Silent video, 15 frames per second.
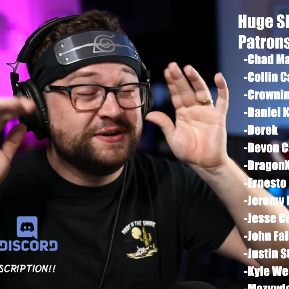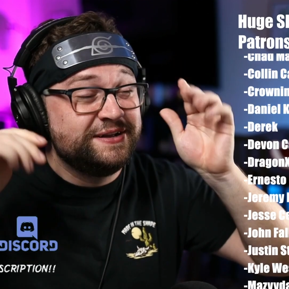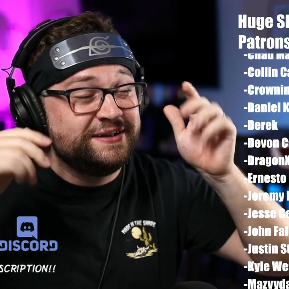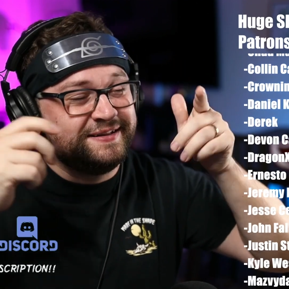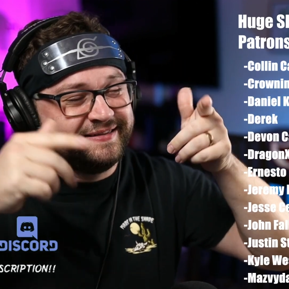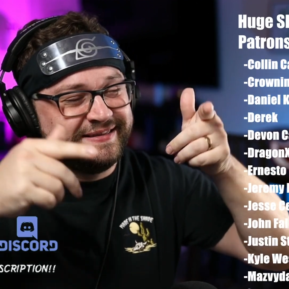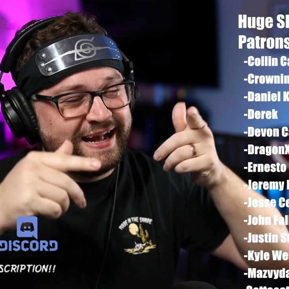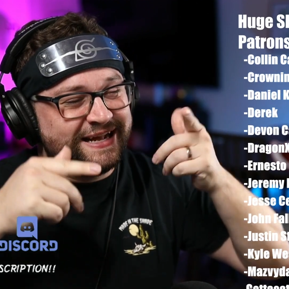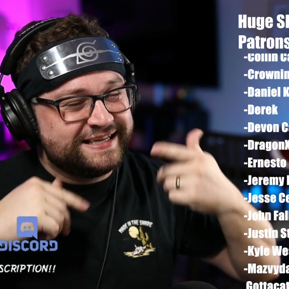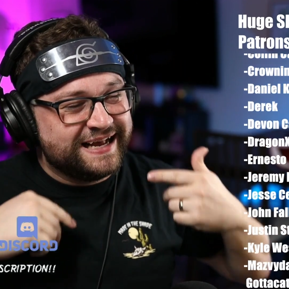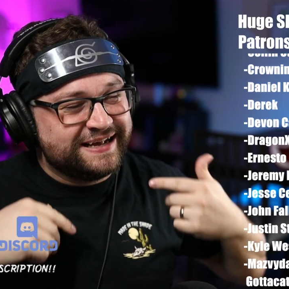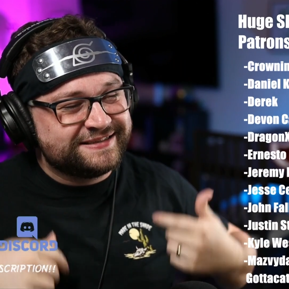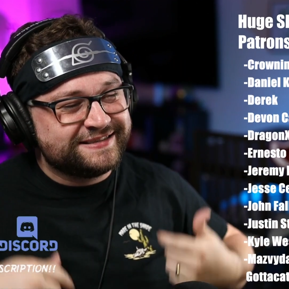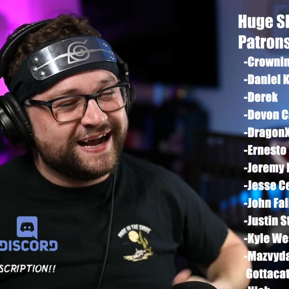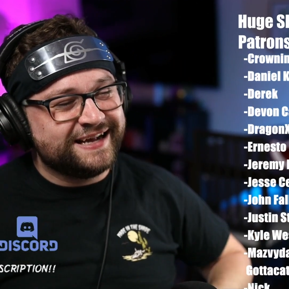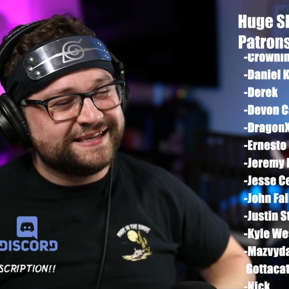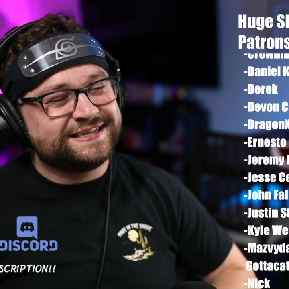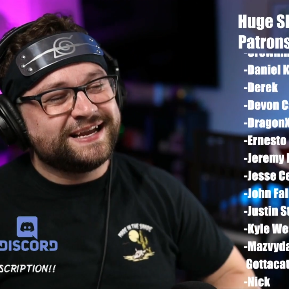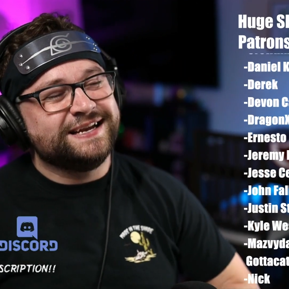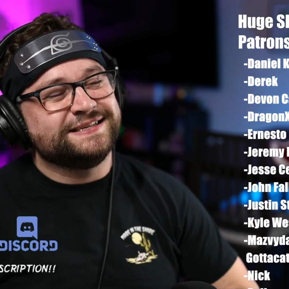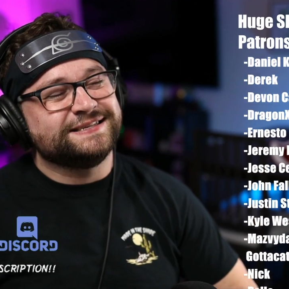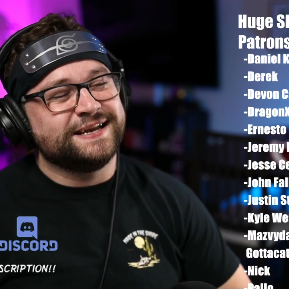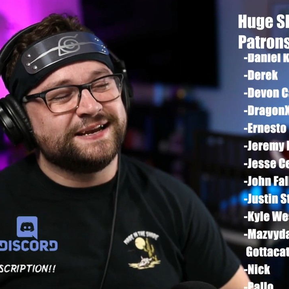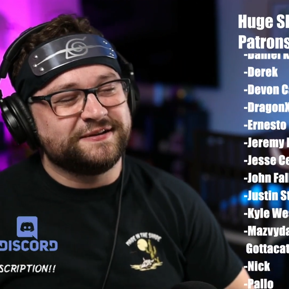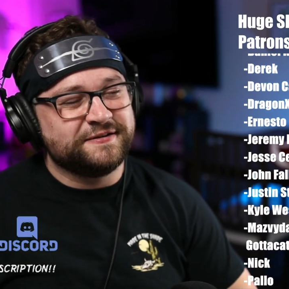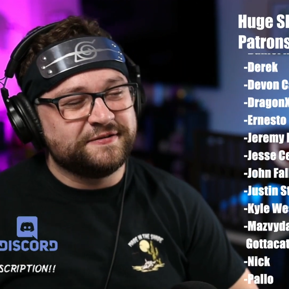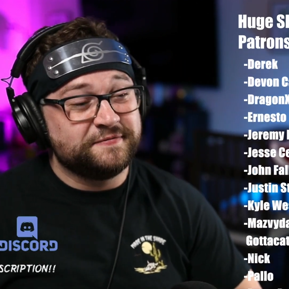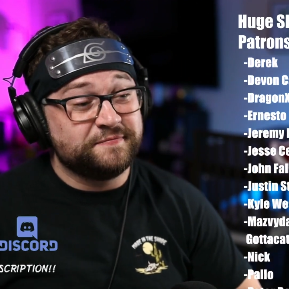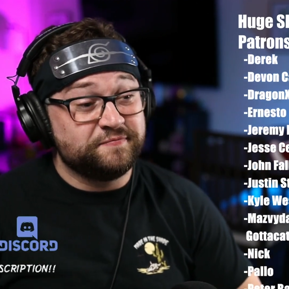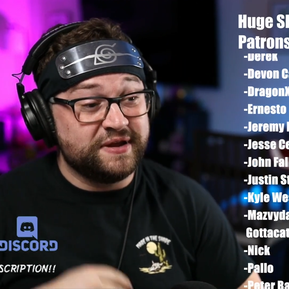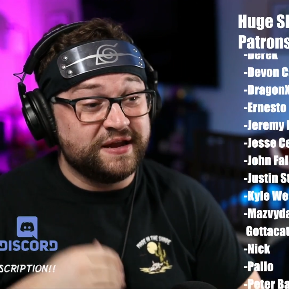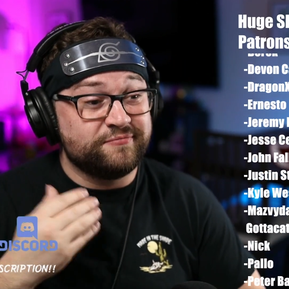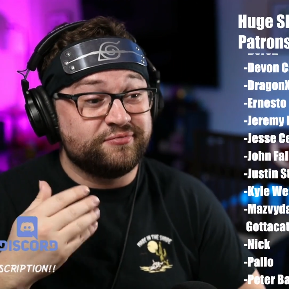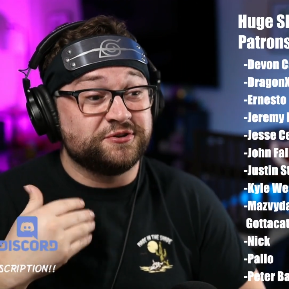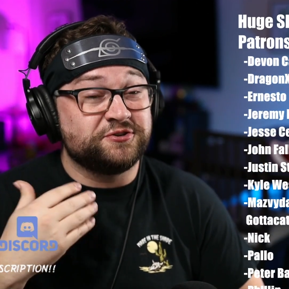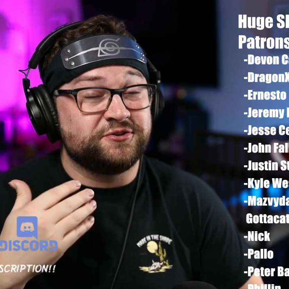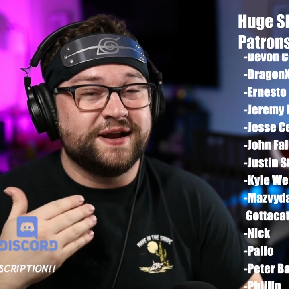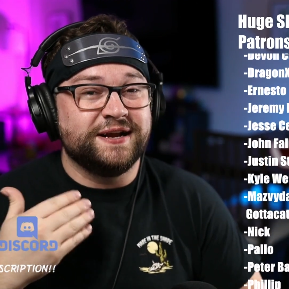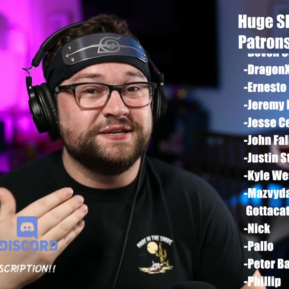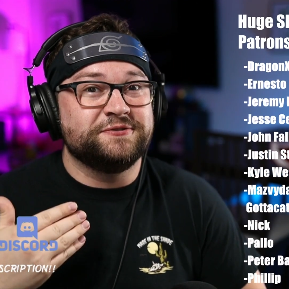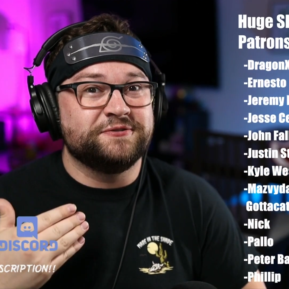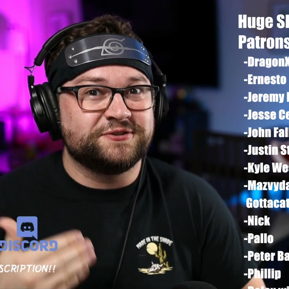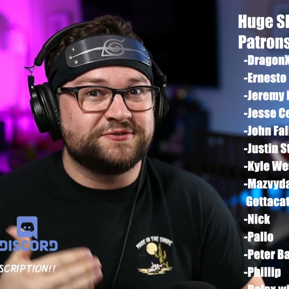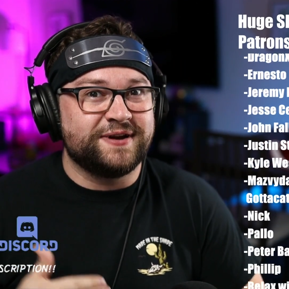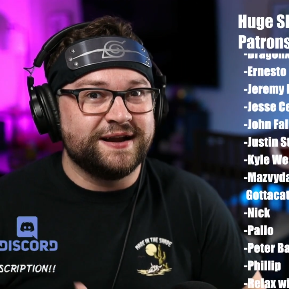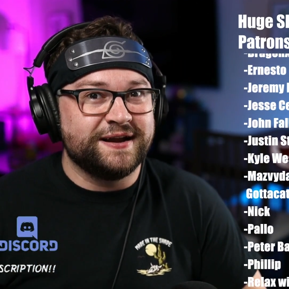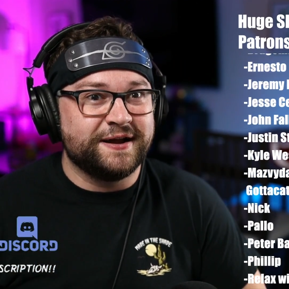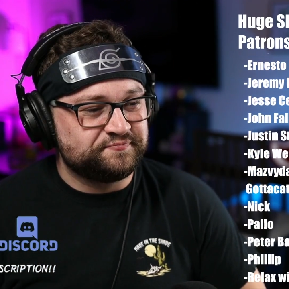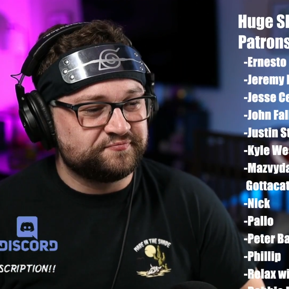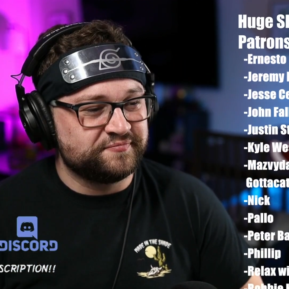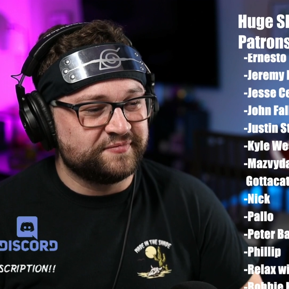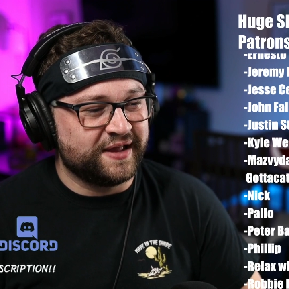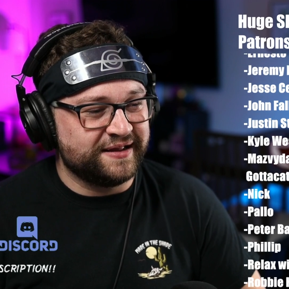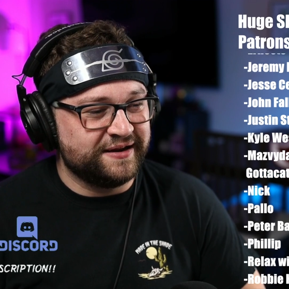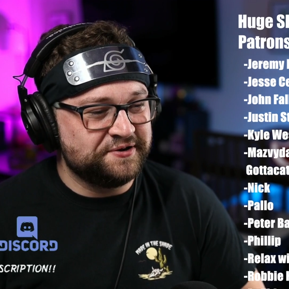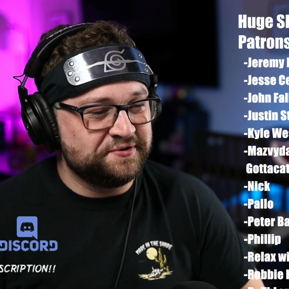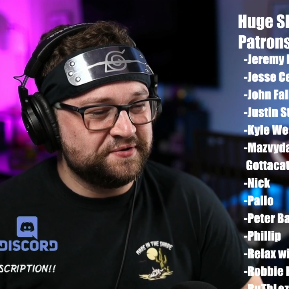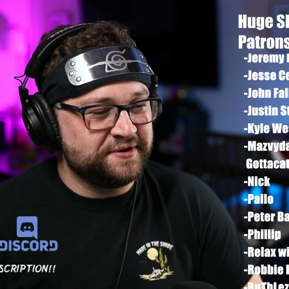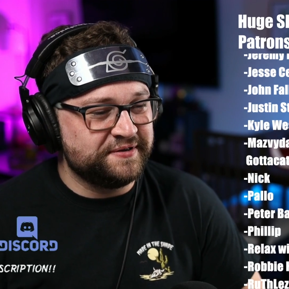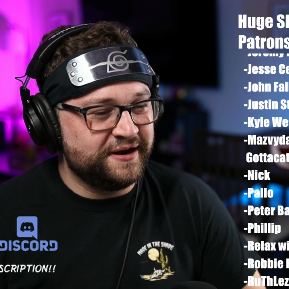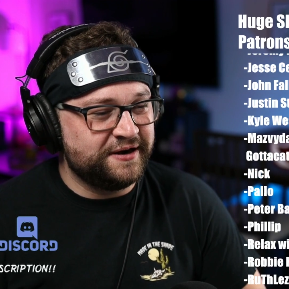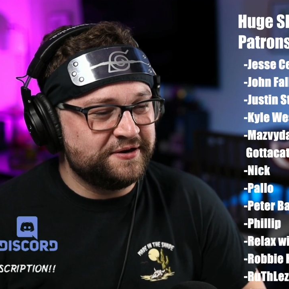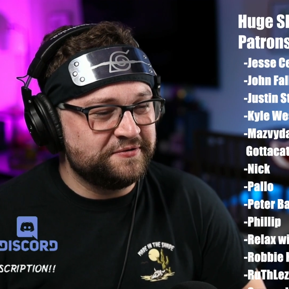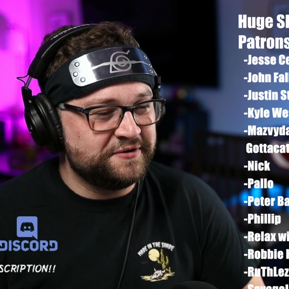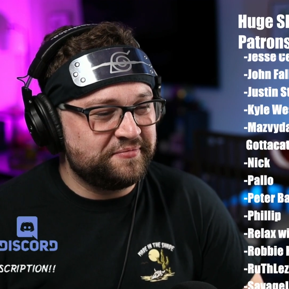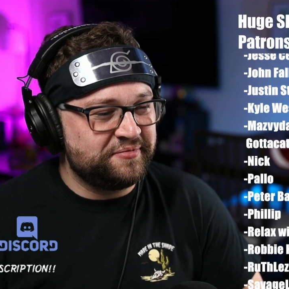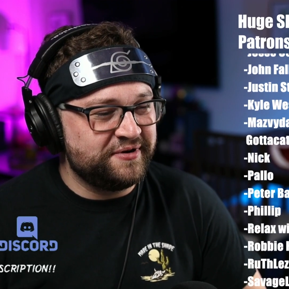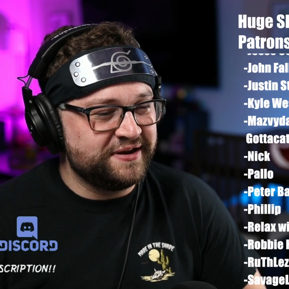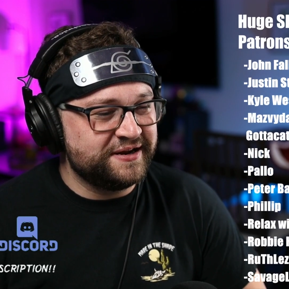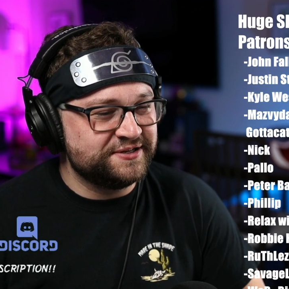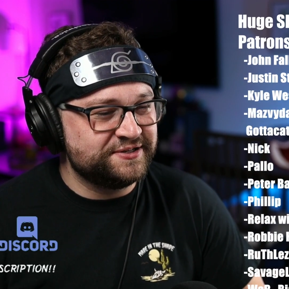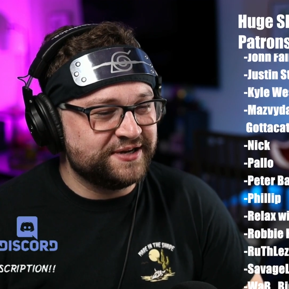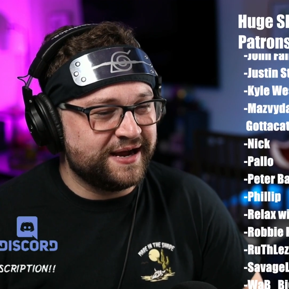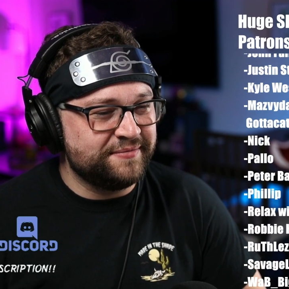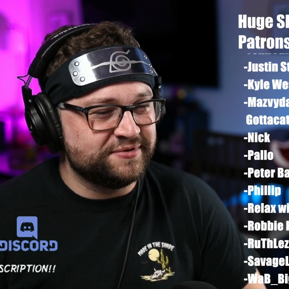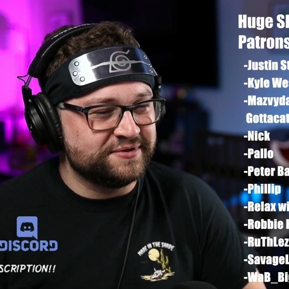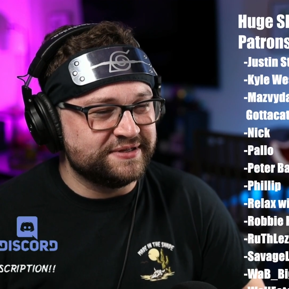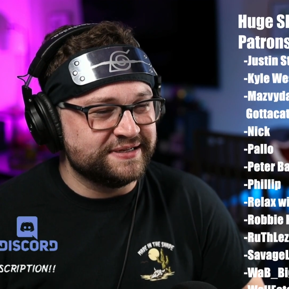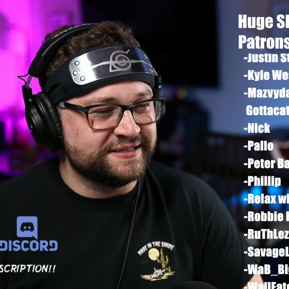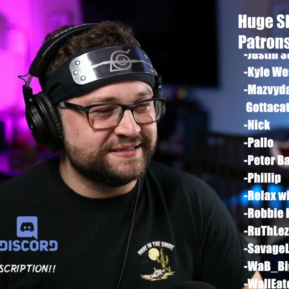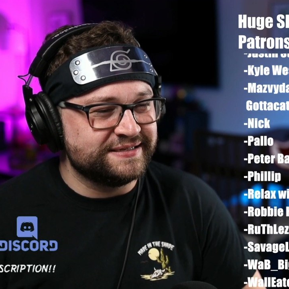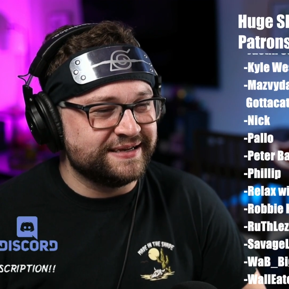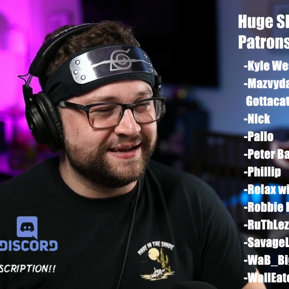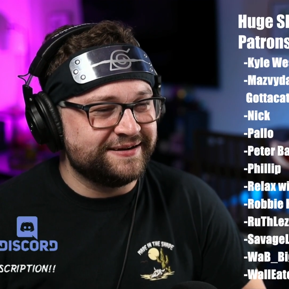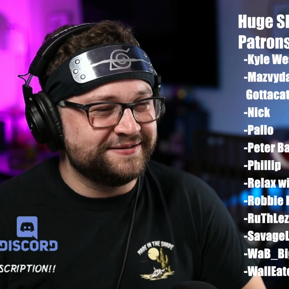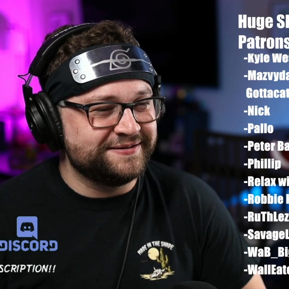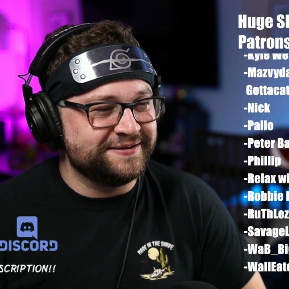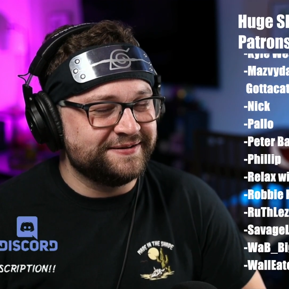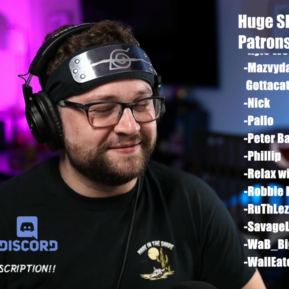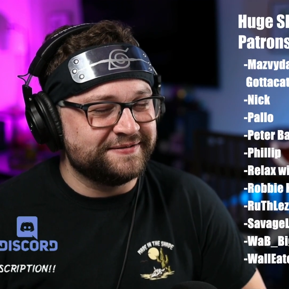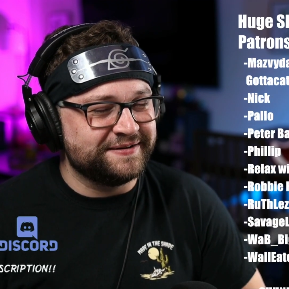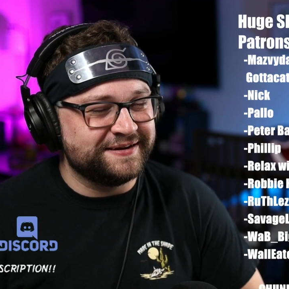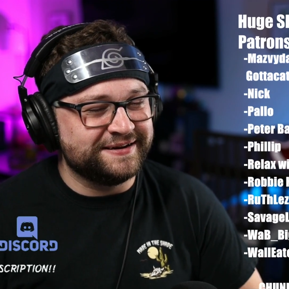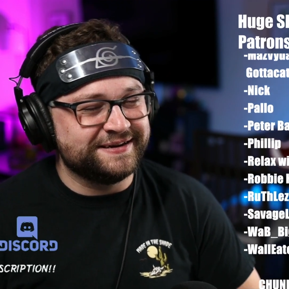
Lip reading: That's how Sasuke's, like, being portrayed to us right now. Like, they're doing a pretty good job with this. I don't know.